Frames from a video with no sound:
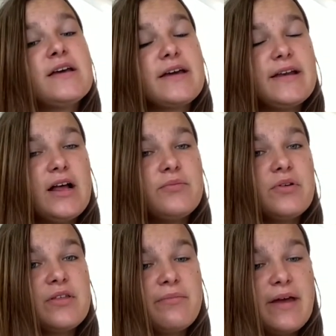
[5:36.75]
can help
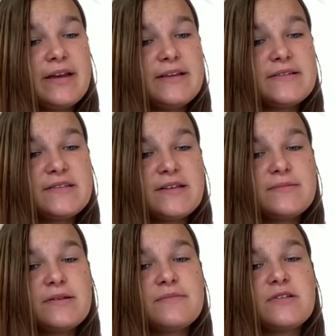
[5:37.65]
with many
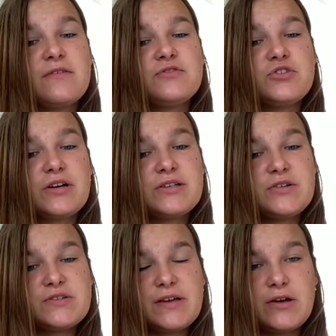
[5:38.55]
symptoms of
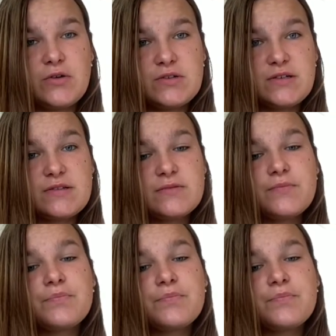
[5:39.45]
drug-induced psychosis.